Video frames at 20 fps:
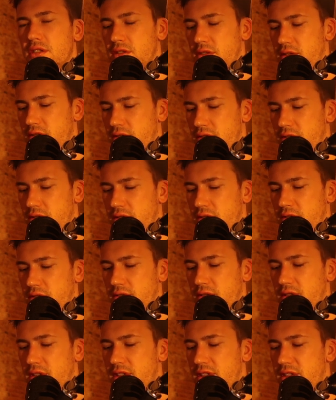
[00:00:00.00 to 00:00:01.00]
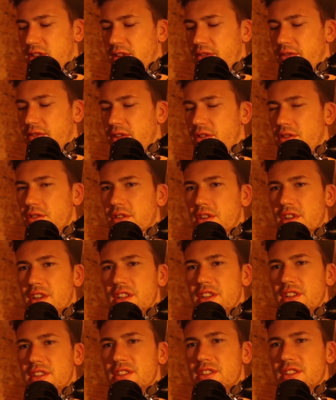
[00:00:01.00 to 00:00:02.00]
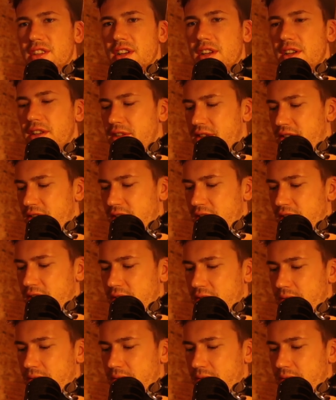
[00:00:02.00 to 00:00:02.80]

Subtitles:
So let's have a look at its size.